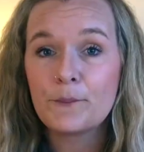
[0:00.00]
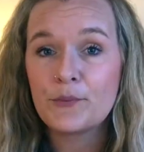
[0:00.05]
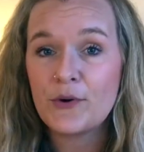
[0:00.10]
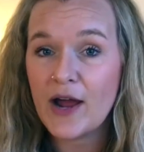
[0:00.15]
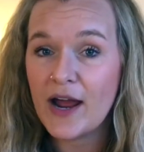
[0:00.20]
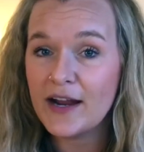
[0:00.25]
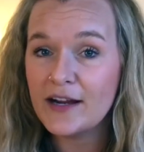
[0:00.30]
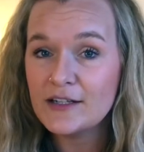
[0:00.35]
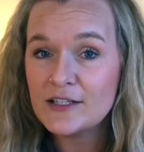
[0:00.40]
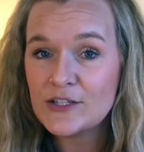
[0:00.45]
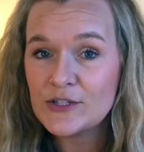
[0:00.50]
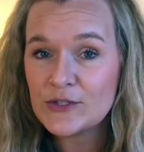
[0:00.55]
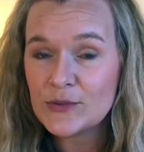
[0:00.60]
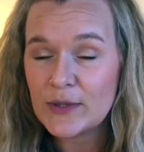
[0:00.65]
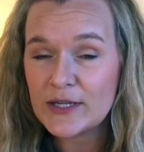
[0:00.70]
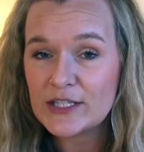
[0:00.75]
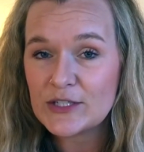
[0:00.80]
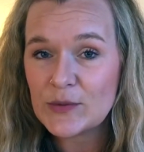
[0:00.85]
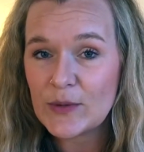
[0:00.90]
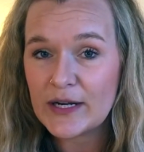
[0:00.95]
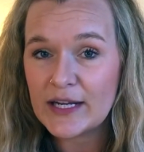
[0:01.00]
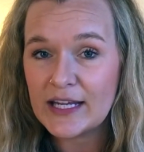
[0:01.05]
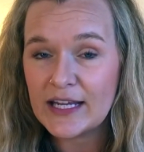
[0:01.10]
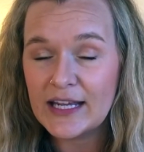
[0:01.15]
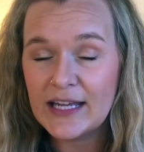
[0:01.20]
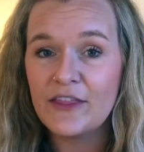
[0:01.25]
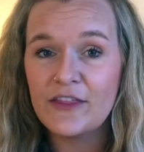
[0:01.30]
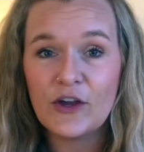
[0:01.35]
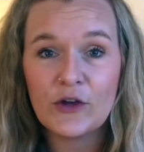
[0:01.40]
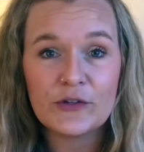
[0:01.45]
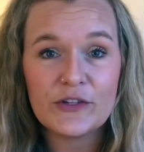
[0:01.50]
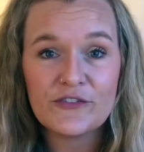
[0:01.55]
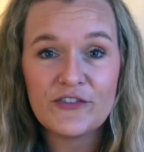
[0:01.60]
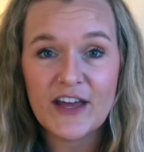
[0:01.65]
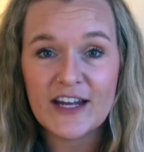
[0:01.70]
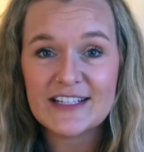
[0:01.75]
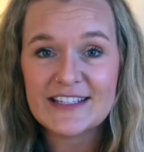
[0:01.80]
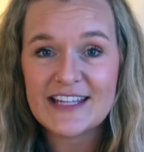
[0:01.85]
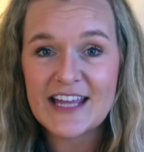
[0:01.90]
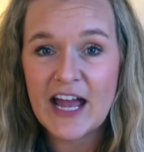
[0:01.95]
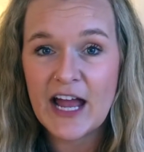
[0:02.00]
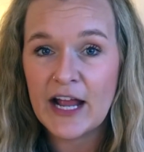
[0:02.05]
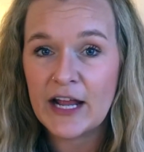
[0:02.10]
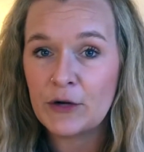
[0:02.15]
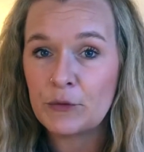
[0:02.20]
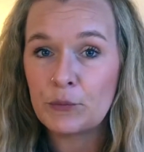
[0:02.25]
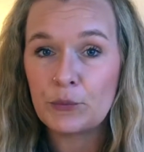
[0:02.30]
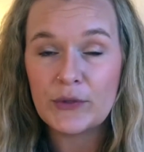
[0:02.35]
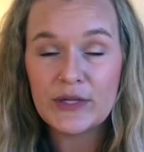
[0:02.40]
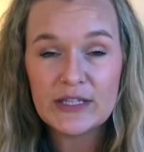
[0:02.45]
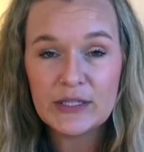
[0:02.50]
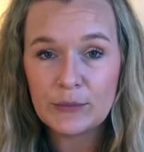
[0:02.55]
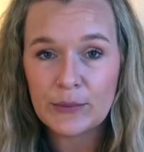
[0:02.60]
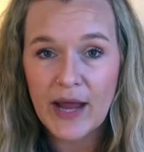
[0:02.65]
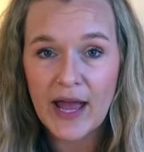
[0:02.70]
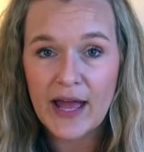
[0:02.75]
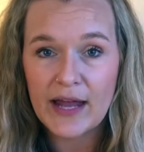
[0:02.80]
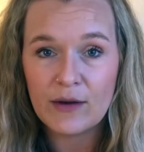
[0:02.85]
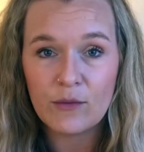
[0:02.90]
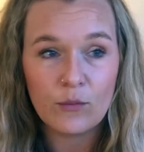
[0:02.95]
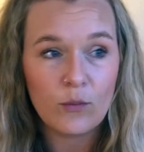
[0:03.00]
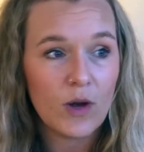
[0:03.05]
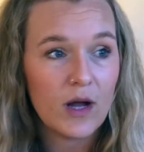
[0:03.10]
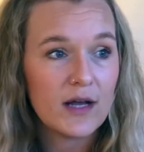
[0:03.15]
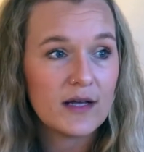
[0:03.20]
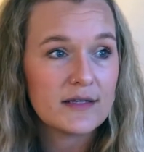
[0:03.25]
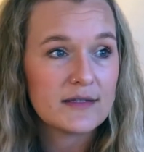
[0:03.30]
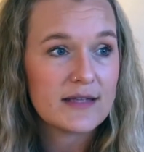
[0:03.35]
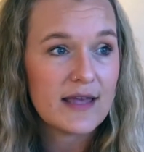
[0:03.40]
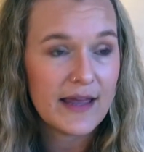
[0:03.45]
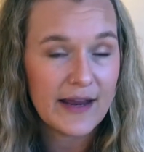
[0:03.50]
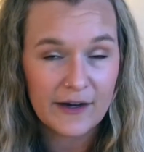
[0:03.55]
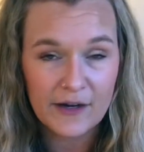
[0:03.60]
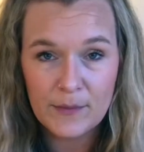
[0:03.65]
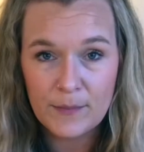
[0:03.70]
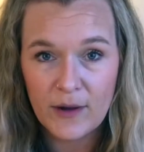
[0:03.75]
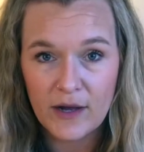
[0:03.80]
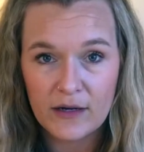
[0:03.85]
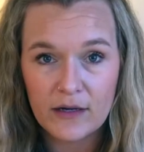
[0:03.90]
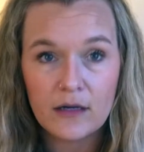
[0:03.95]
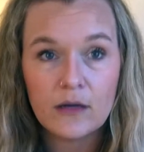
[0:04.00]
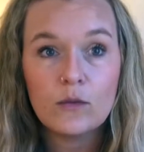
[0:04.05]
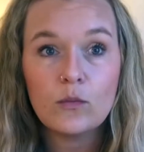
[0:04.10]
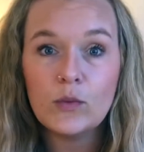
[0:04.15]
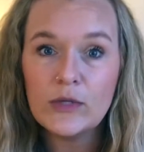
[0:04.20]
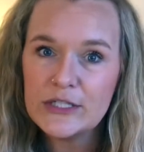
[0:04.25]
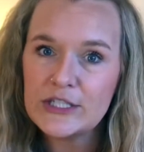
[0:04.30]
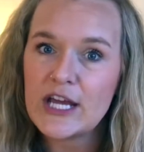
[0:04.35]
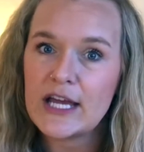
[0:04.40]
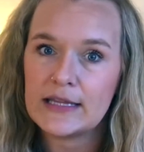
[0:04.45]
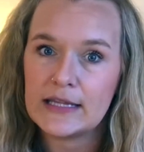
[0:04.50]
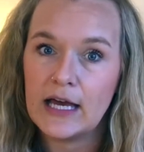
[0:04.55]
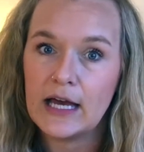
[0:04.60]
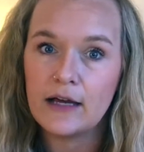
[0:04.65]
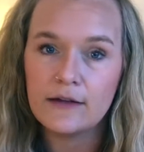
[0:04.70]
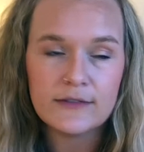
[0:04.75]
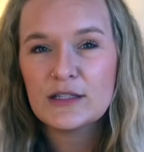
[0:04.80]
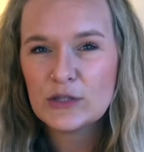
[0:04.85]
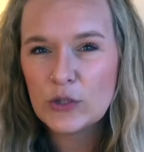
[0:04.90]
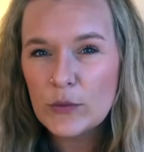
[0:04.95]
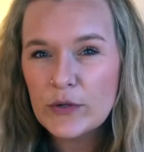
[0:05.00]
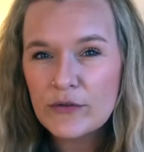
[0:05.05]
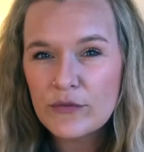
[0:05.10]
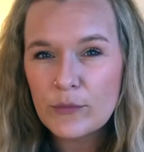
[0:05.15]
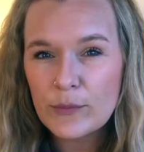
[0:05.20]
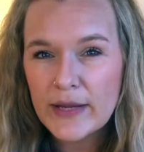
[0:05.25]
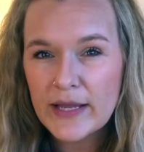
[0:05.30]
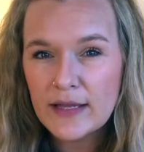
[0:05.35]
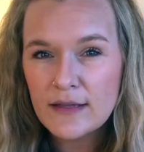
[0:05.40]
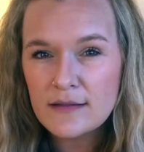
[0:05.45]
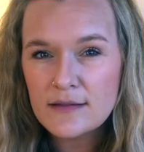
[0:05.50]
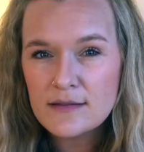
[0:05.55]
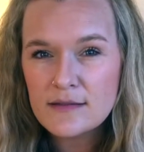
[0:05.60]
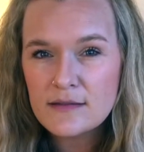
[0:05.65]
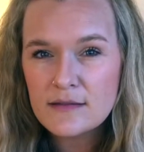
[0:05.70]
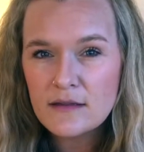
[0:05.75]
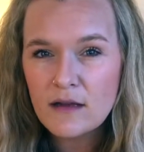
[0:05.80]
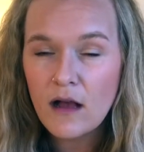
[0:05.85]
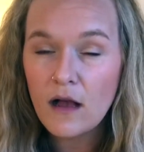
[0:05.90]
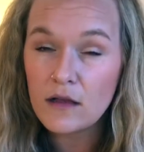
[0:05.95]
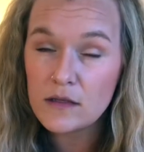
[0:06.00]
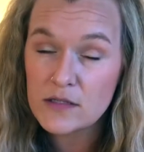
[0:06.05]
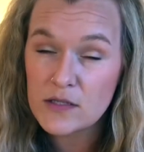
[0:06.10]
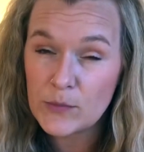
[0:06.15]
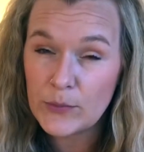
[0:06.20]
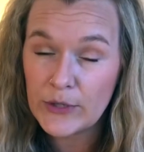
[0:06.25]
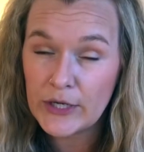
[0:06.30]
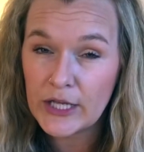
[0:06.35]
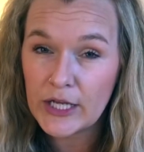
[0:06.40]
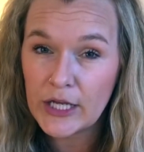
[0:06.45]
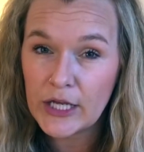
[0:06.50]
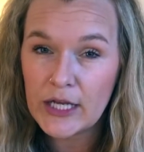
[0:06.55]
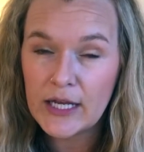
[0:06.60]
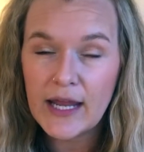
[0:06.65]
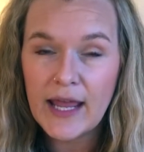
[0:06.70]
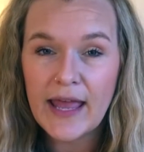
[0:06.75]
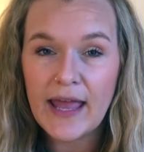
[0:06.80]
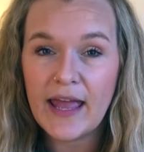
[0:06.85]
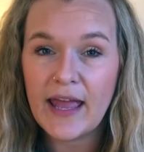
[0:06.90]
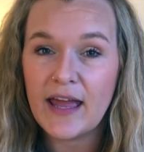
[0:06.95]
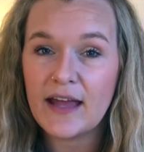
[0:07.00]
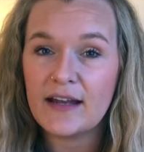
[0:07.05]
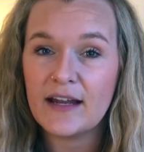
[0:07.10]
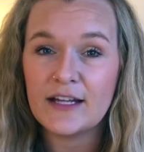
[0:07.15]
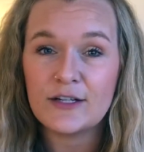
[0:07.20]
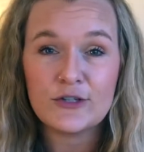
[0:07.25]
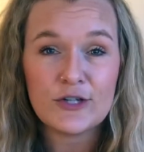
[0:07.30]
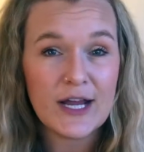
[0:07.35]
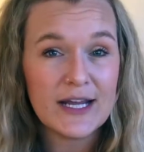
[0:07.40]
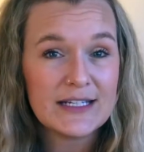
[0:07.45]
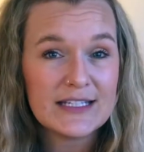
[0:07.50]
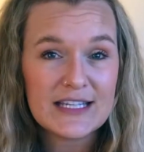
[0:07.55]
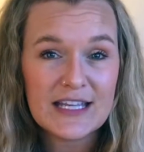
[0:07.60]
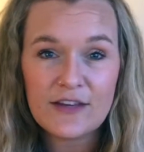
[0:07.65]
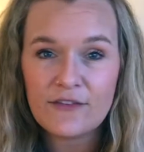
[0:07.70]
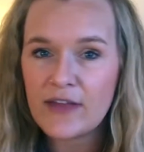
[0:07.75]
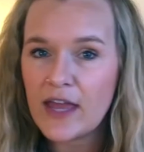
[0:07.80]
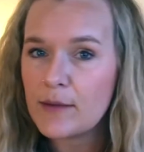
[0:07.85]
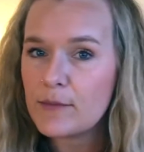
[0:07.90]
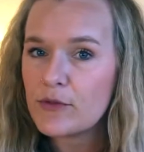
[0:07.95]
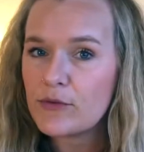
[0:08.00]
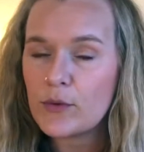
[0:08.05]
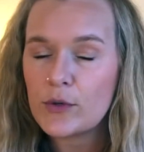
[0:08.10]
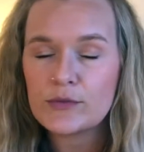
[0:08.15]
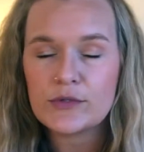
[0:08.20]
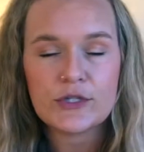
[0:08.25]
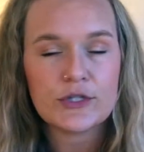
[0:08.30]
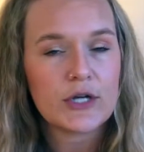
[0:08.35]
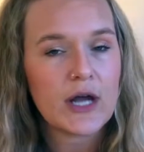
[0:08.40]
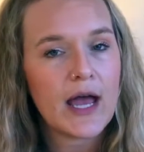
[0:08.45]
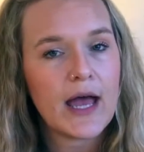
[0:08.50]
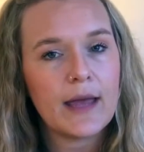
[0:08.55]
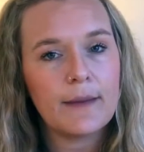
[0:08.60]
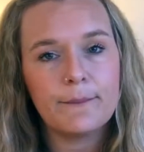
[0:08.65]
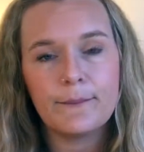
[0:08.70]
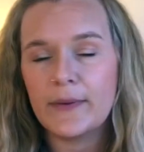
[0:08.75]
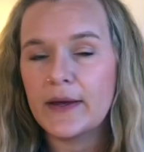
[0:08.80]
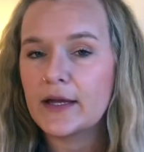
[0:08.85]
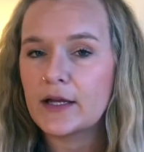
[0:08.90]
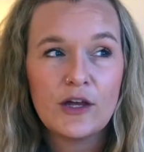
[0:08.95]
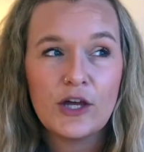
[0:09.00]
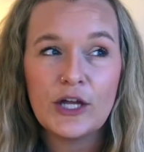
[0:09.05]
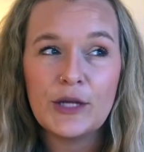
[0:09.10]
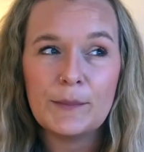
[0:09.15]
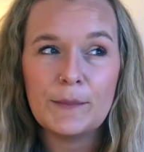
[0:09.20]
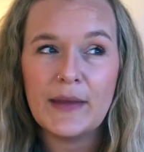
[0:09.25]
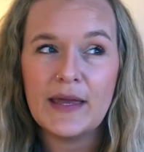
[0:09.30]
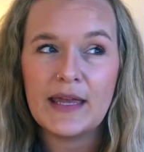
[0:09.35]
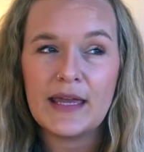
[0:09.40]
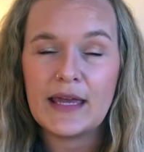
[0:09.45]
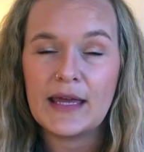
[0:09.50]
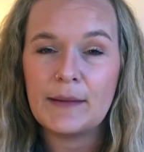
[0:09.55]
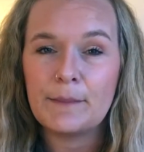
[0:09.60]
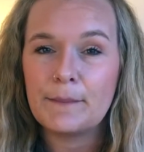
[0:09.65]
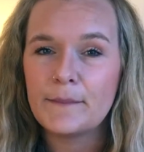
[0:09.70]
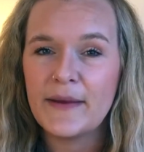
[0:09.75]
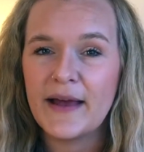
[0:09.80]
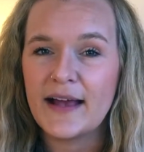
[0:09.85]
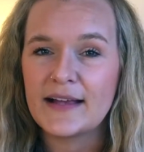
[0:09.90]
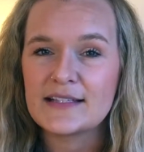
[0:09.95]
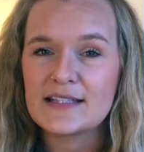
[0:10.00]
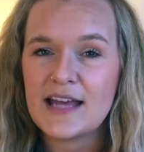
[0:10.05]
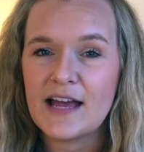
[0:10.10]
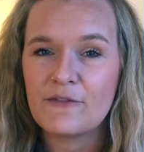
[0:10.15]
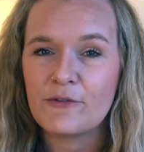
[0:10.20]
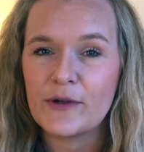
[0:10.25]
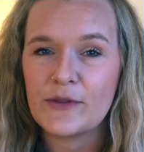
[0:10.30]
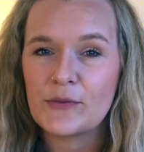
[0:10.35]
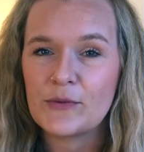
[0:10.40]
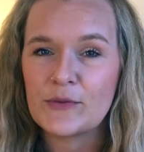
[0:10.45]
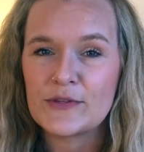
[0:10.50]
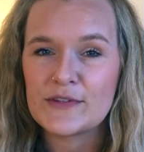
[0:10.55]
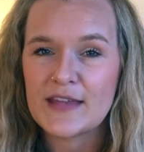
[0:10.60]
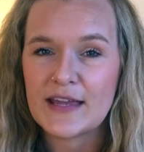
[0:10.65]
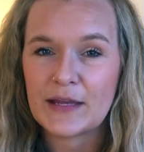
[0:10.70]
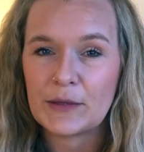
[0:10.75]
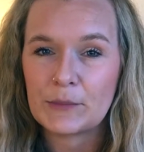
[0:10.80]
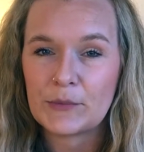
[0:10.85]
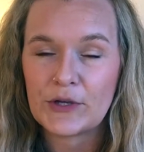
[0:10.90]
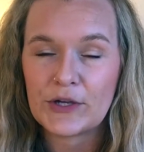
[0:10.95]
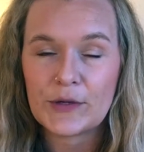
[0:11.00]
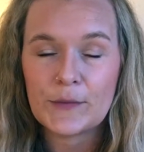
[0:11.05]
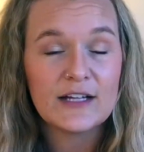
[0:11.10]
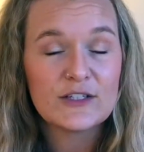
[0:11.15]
Prior to 2020, the only fantasy I had really read was Harry Potter, which I loved, Lord of the Rings, also pretty good, and I tried to give Game of Thrones a try, but couldn't make it past halfway through the second book.